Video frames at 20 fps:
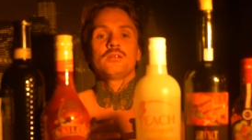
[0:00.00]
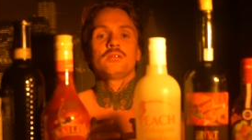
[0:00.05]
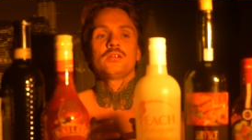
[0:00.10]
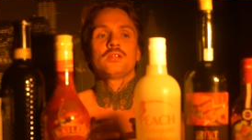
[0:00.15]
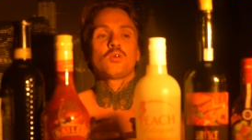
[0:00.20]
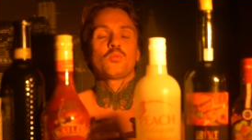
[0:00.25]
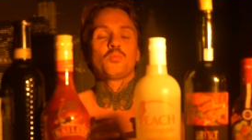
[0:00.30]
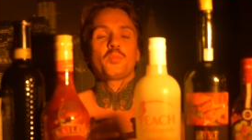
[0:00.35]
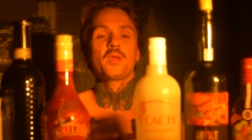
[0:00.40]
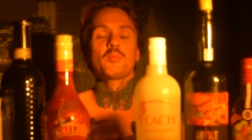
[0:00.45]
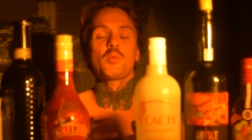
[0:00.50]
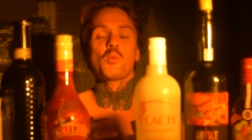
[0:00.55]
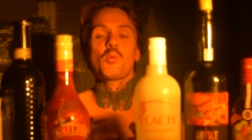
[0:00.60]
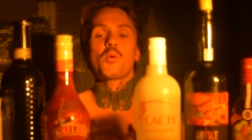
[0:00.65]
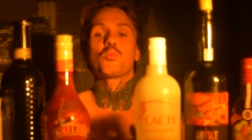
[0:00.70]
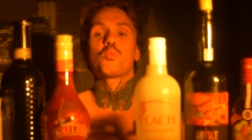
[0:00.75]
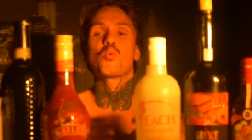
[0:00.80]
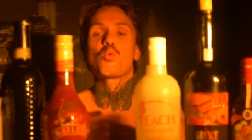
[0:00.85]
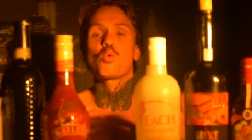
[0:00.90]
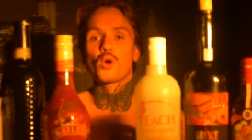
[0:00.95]
you know, people
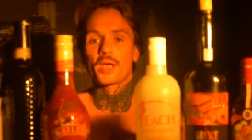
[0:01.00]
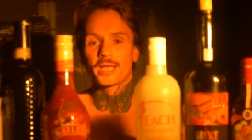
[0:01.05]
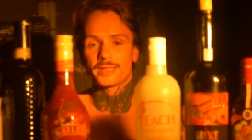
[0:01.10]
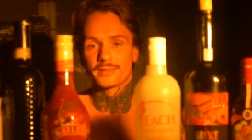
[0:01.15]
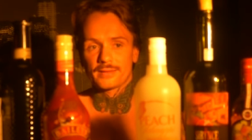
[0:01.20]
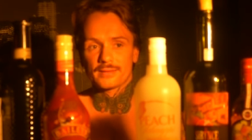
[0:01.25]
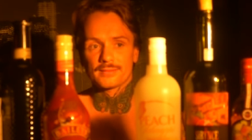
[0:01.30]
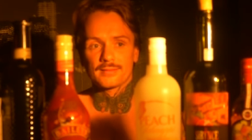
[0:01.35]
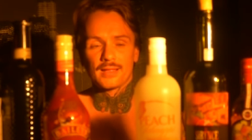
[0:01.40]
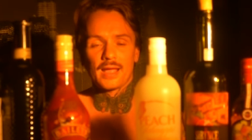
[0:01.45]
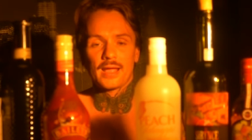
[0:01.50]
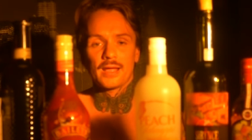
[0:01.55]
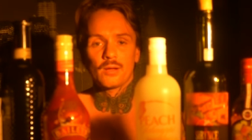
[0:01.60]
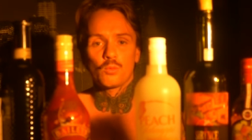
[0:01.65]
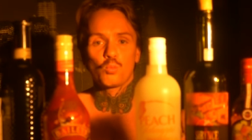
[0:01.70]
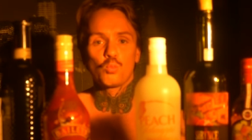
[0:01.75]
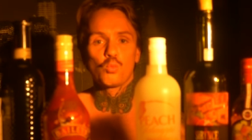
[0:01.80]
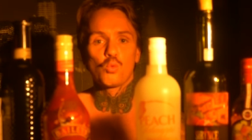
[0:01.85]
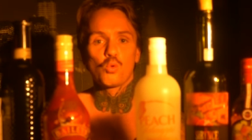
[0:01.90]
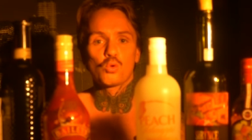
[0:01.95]
with work ethic that
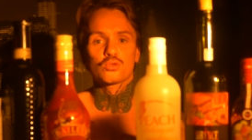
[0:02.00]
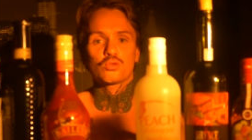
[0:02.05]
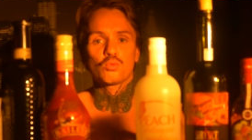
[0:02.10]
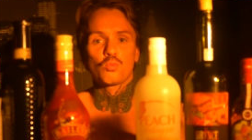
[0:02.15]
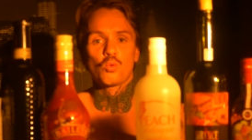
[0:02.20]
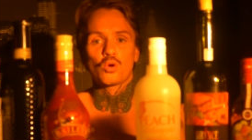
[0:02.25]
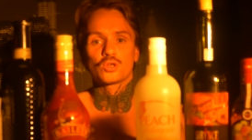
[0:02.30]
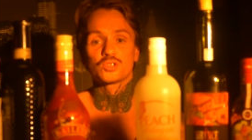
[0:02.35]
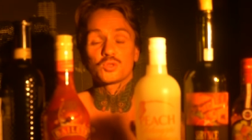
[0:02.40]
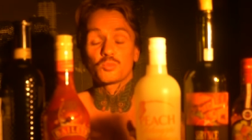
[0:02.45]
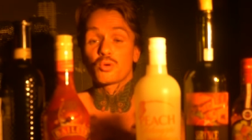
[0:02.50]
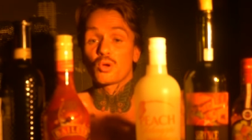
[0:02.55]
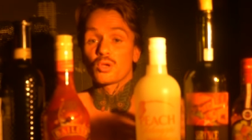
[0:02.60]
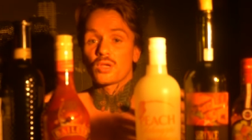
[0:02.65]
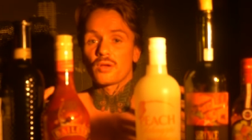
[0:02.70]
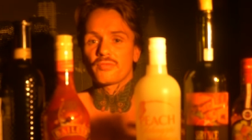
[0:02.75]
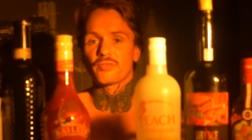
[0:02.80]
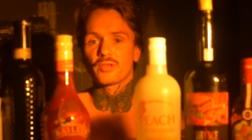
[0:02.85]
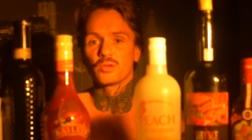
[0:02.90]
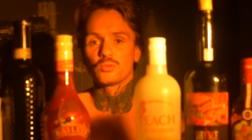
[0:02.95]
work towards a
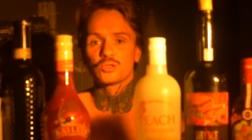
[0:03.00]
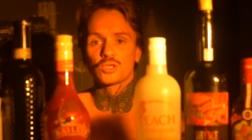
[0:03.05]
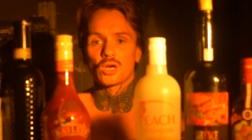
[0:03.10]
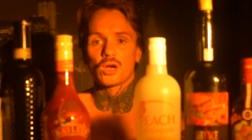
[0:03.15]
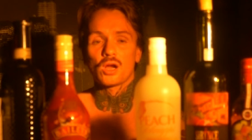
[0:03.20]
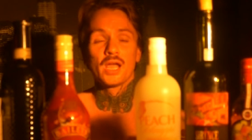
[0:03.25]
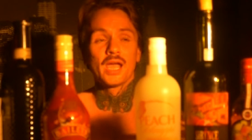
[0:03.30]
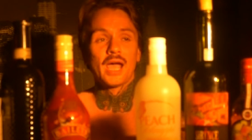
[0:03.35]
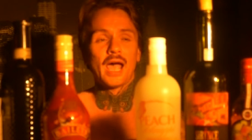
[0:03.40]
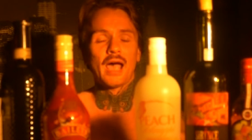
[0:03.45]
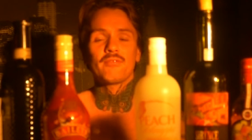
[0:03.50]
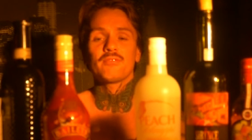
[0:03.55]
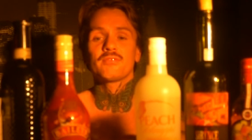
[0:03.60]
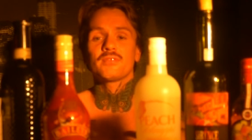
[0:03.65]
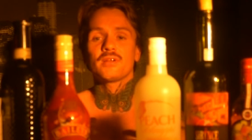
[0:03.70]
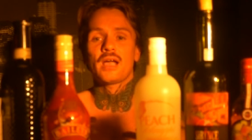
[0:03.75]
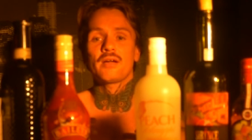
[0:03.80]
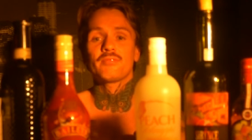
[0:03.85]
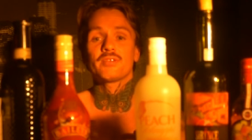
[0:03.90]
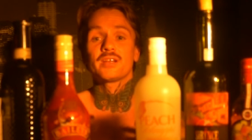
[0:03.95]
brighter future, having
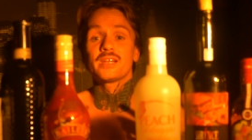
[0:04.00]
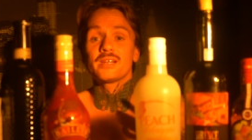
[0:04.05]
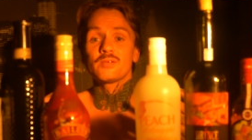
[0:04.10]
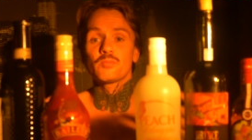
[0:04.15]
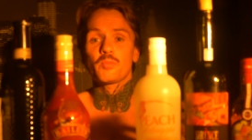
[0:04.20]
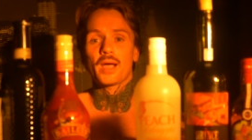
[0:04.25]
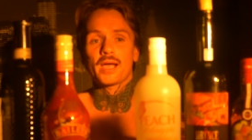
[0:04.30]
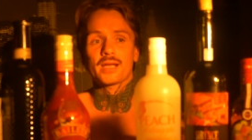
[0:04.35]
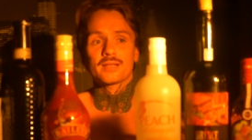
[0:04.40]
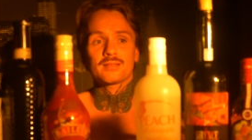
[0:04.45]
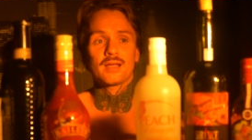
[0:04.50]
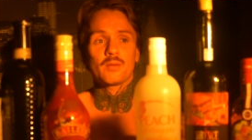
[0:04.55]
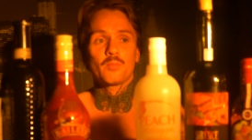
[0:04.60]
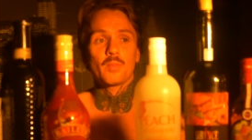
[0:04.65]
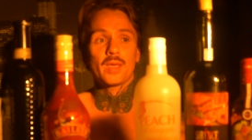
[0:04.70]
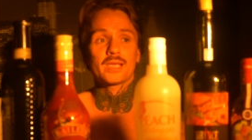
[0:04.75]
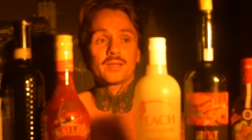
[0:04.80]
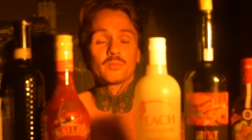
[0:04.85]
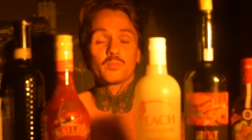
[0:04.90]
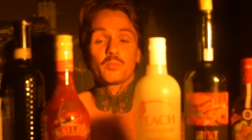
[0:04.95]
having an impact and
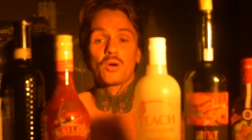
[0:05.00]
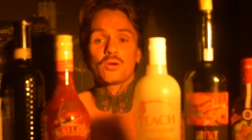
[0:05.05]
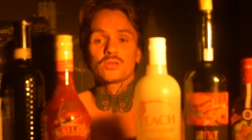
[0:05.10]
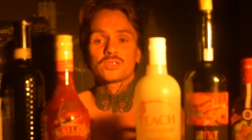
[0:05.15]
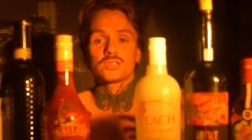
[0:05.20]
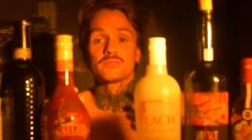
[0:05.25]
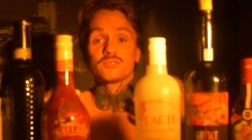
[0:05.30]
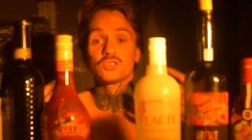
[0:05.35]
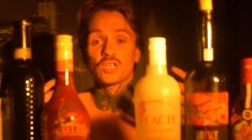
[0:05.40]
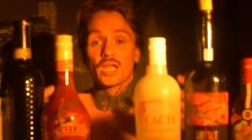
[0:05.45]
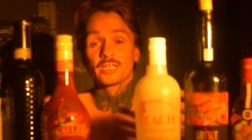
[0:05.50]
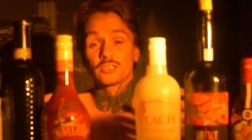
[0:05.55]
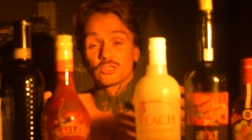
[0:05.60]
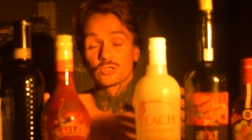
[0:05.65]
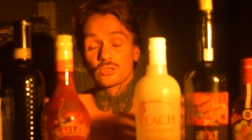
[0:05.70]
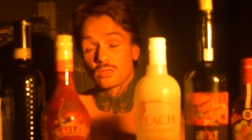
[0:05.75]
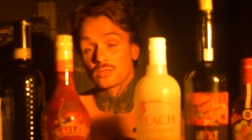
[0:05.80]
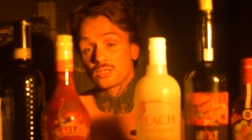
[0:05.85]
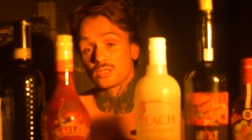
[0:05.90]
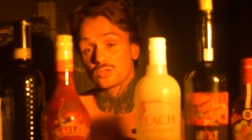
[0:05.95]
making positive
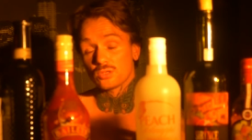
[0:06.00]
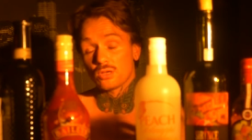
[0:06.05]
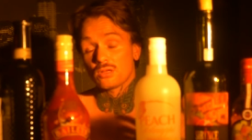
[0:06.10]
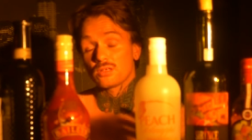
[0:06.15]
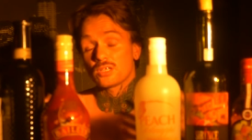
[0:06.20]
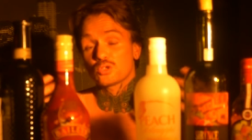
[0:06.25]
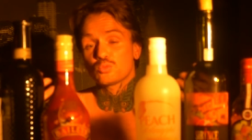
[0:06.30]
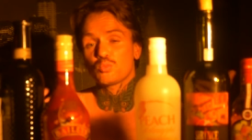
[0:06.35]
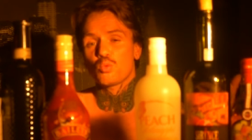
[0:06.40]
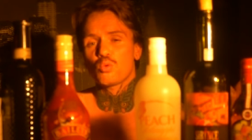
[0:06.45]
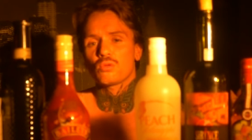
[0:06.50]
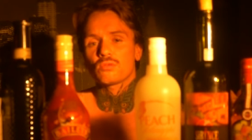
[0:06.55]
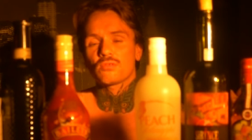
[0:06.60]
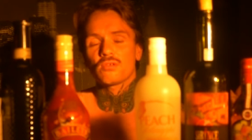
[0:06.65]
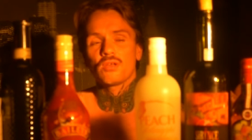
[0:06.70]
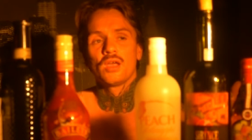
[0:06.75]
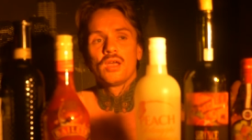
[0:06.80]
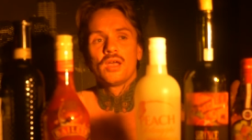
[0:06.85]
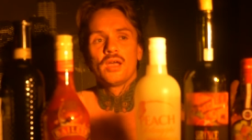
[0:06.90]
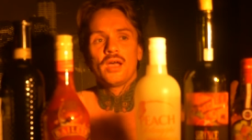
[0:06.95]
changes on this on this world,
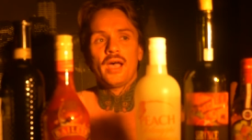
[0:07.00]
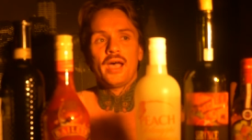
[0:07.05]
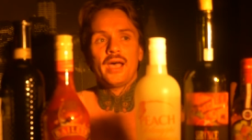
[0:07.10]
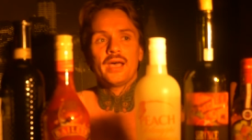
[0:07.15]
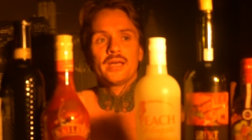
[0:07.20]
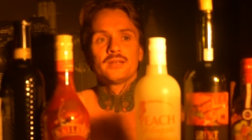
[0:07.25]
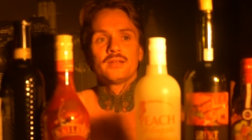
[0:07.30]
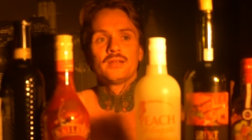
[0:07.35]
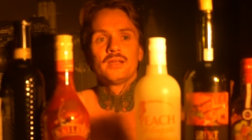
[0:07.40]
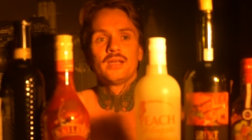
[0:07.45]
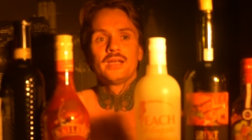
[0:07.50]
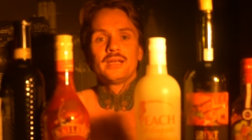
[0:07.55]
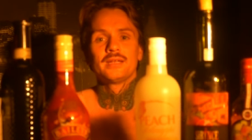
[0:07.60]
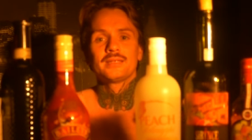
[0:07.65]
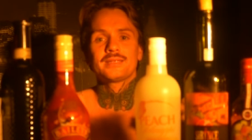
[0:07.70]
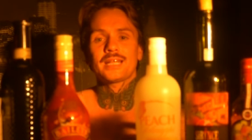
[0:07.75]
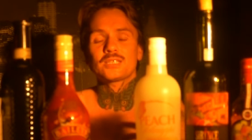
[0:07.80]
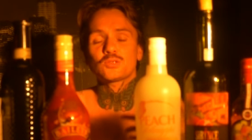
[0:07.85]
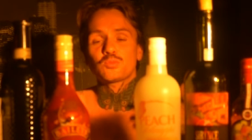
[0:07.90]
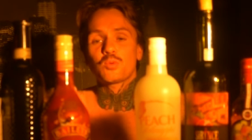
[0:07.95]
and
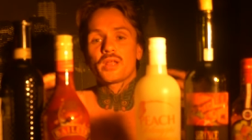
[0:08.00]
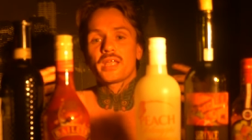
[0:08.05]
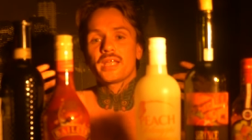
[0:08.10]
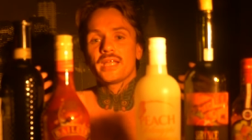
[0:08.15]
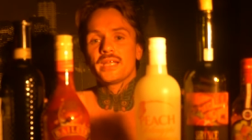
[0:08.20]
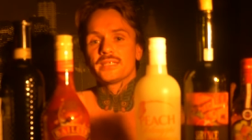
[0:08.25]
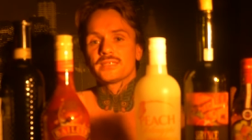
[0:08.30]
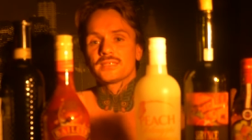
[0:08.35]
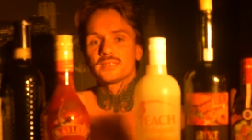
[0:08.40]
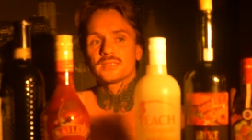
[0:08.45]
that's what it is.